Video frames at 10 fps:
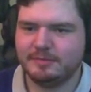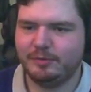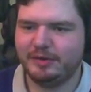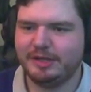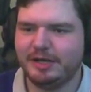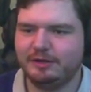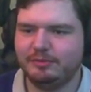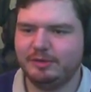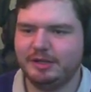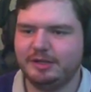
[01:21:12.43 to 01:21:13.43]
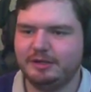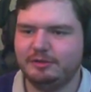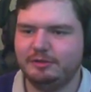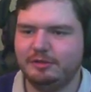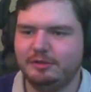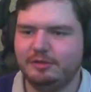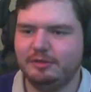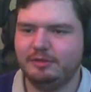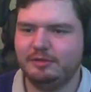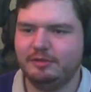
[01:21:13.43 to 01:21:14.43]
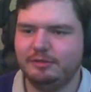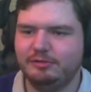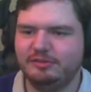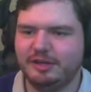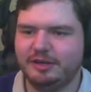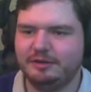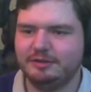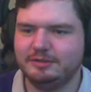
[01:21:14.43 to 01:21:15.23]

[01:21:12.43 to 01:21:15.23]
Win that header, lose that header.